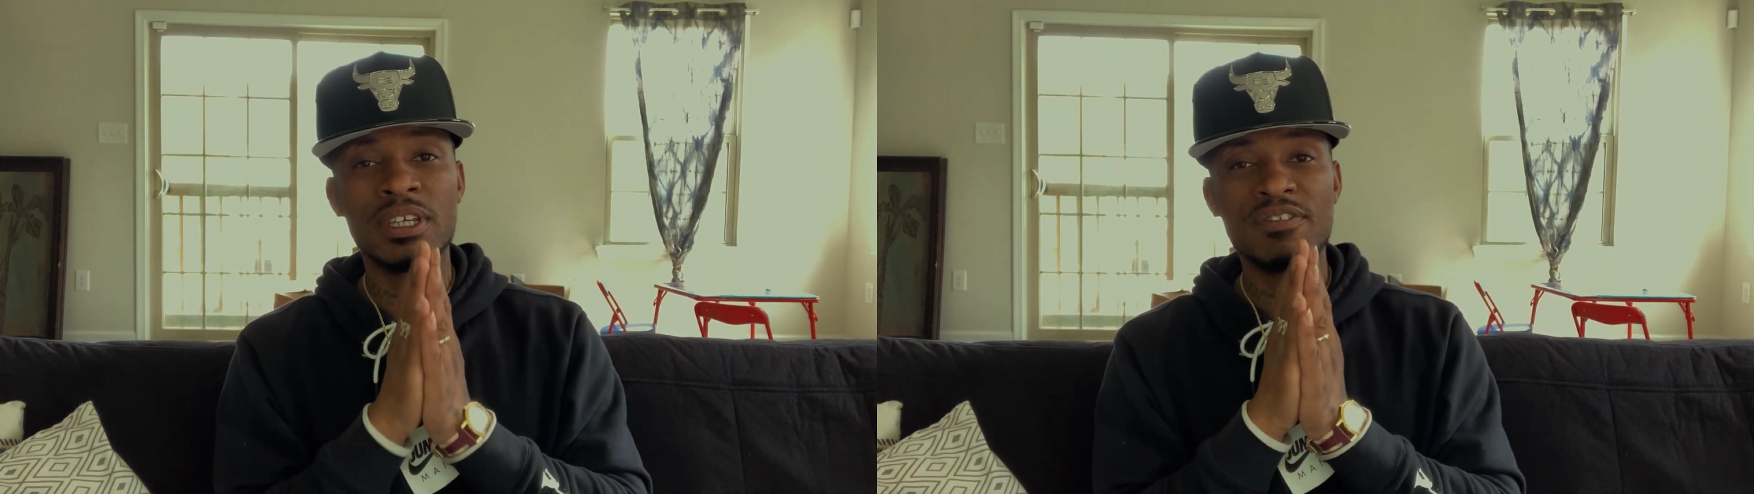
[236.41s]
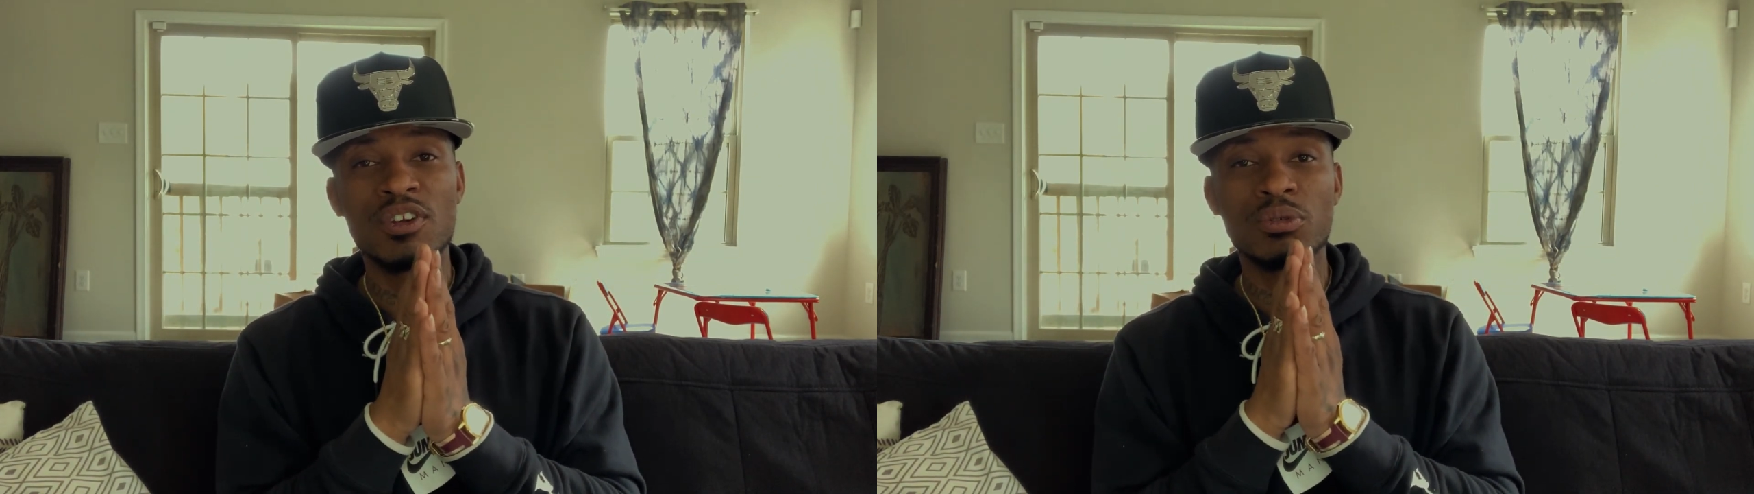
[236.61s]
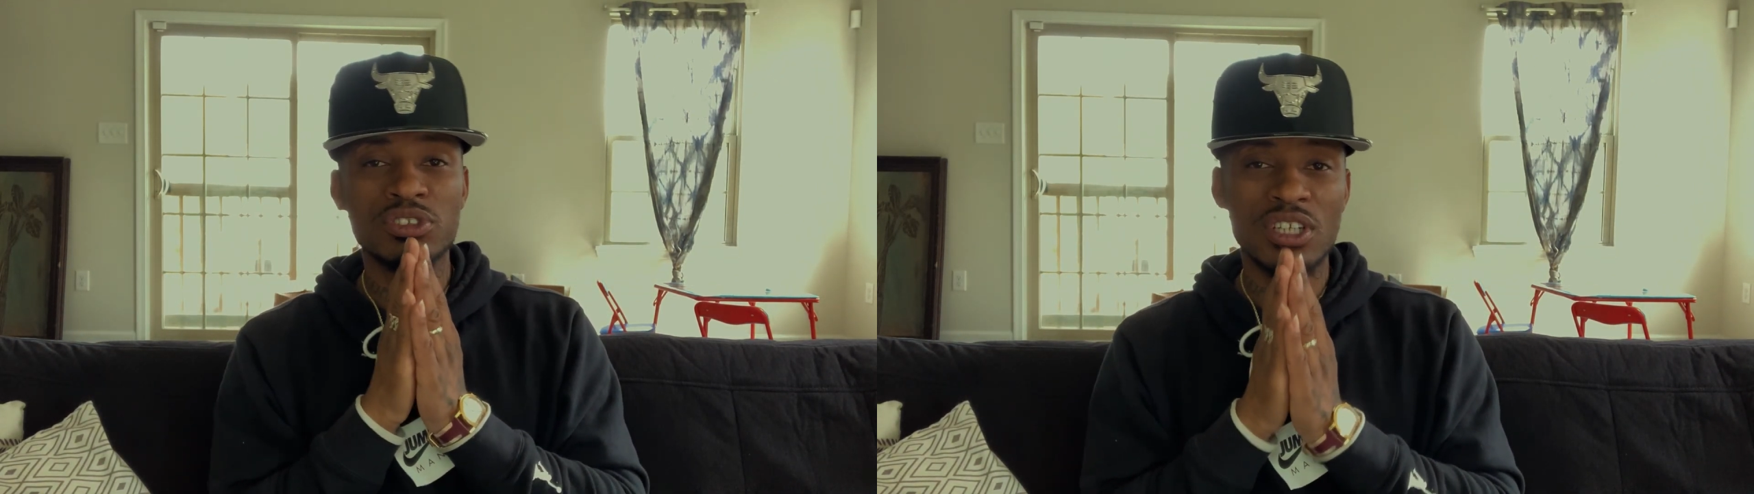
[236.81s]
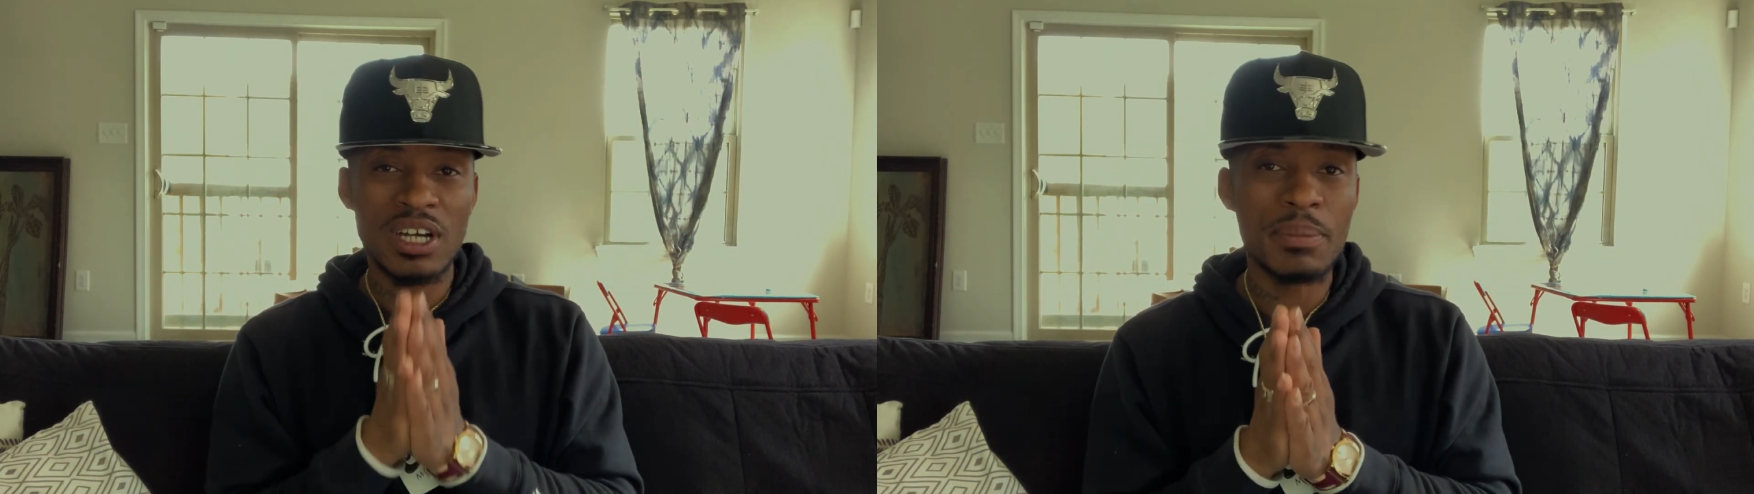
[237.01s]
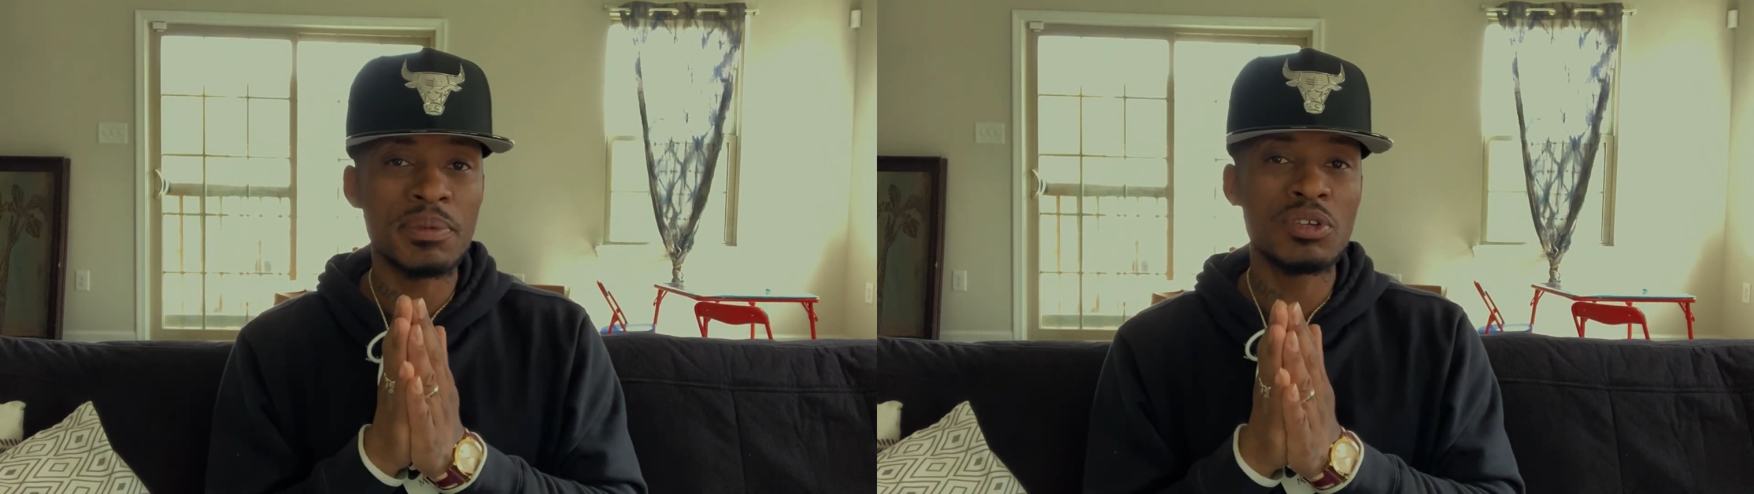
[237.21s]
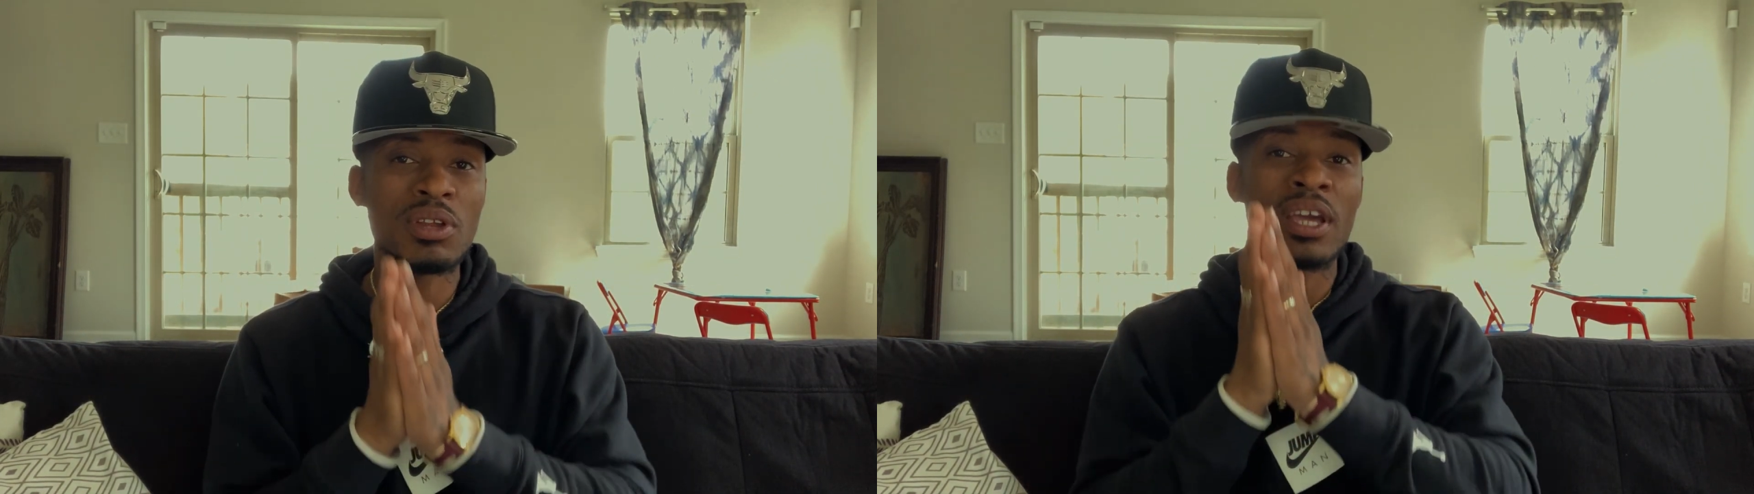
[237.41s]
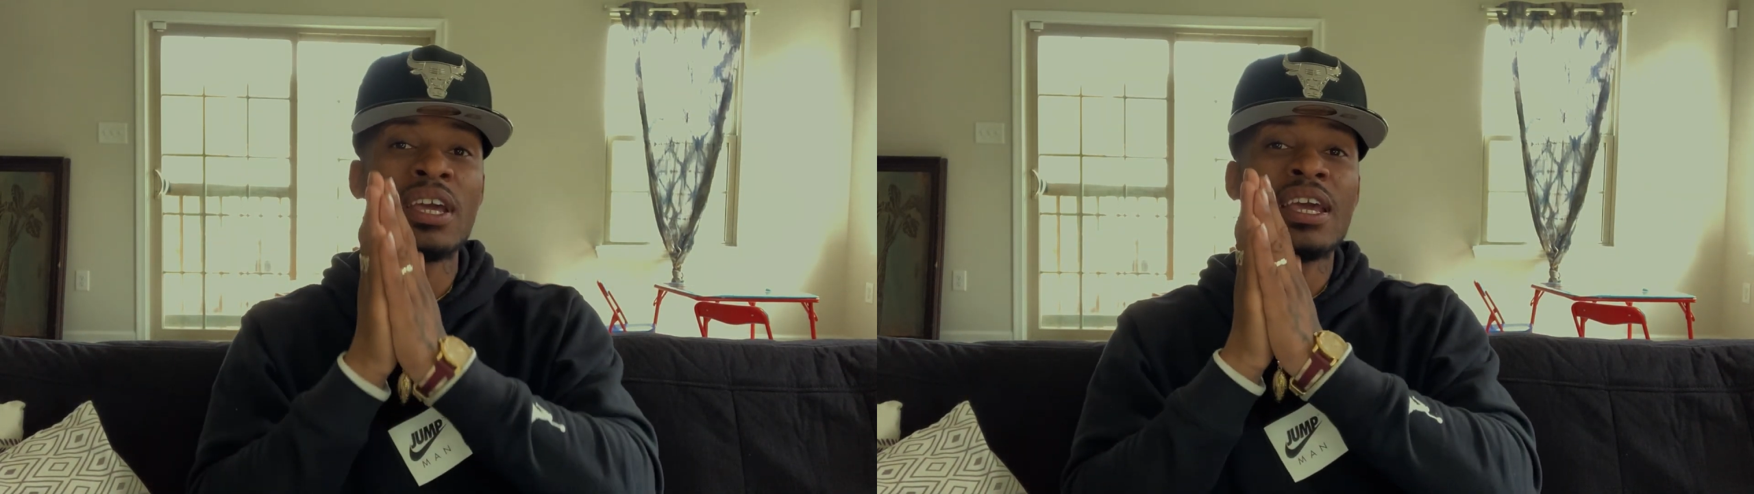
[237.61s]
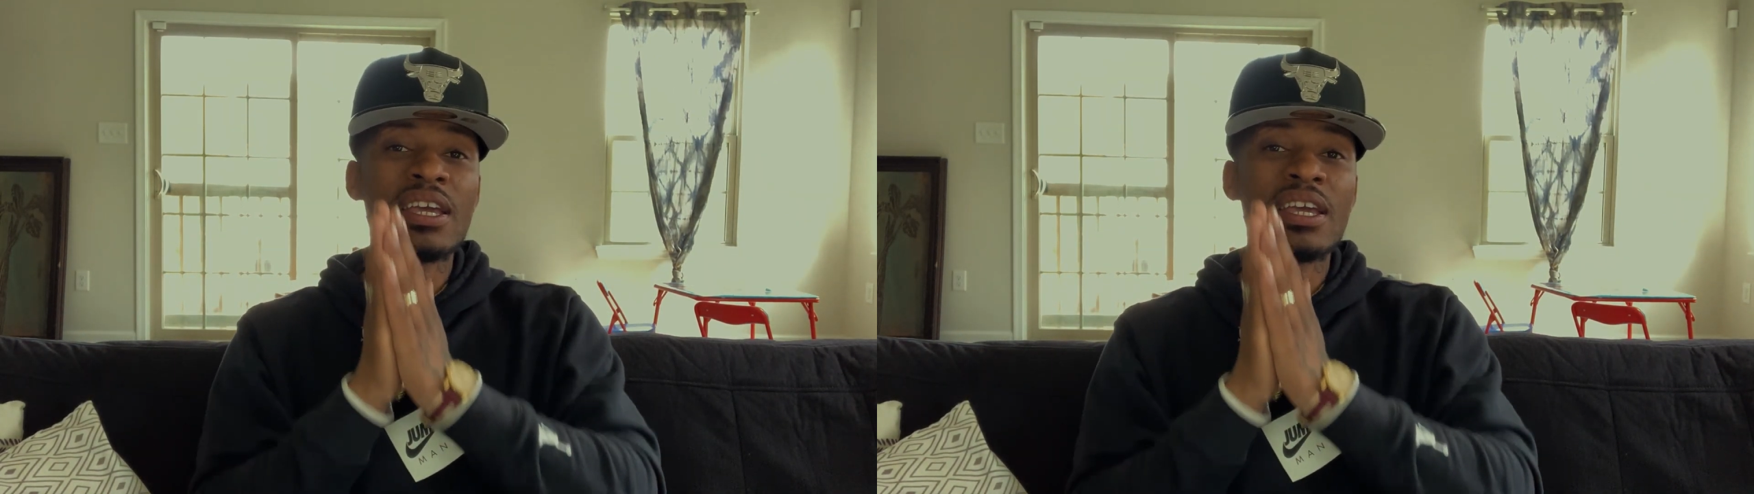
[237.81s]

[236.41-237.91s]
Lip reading: even though it was a company, and you're like,